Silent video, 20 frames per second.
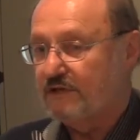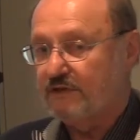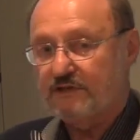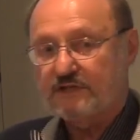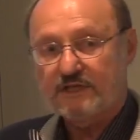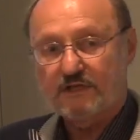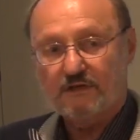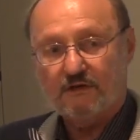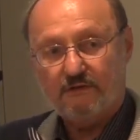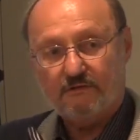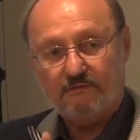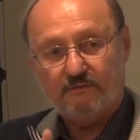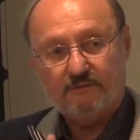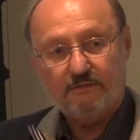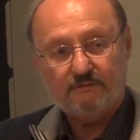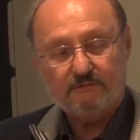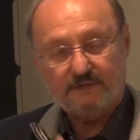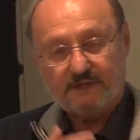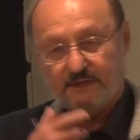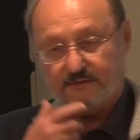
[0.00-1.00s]
and years ago
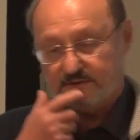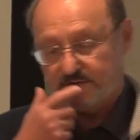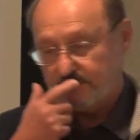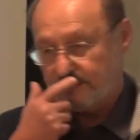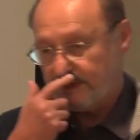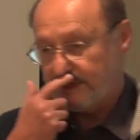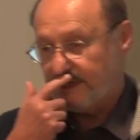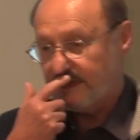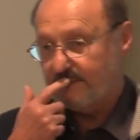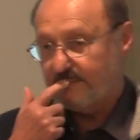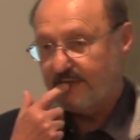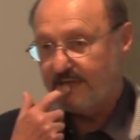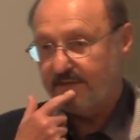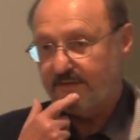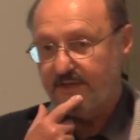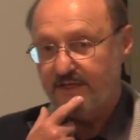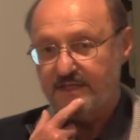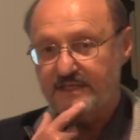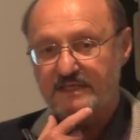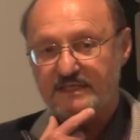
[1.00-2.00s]
when I was working on my
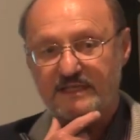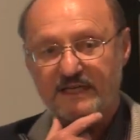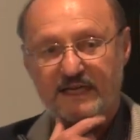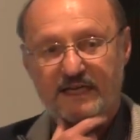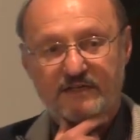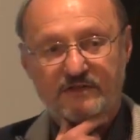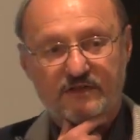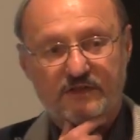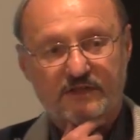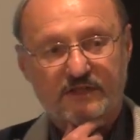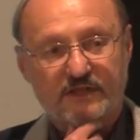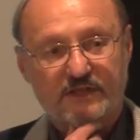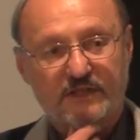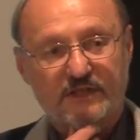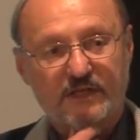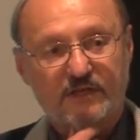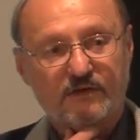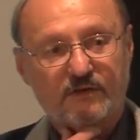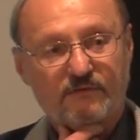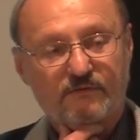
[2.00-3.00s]
thesis, I actually did
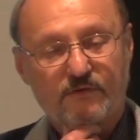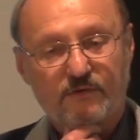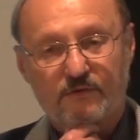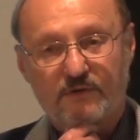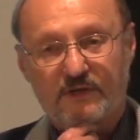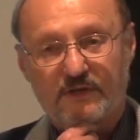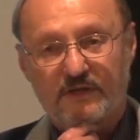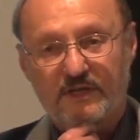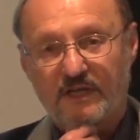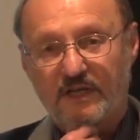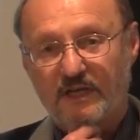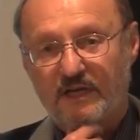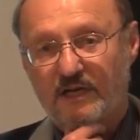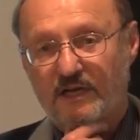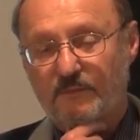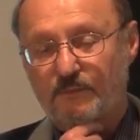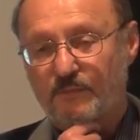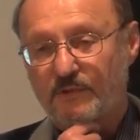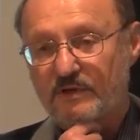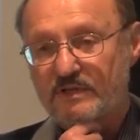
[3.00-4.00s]
an interview with
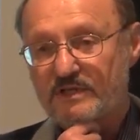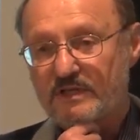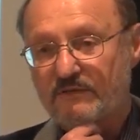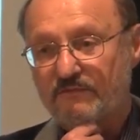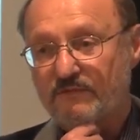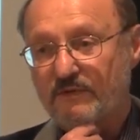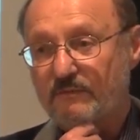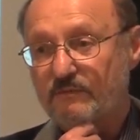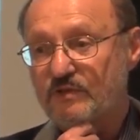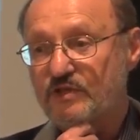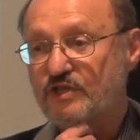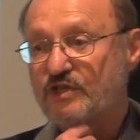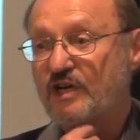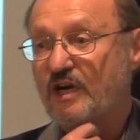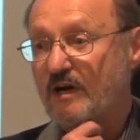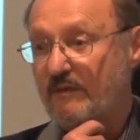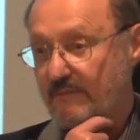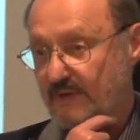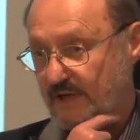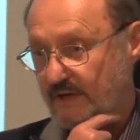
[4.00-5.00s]
a person from
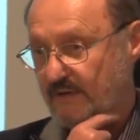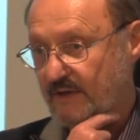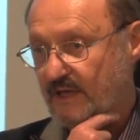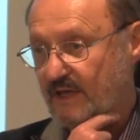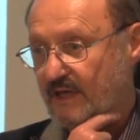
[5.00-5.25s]
Chubb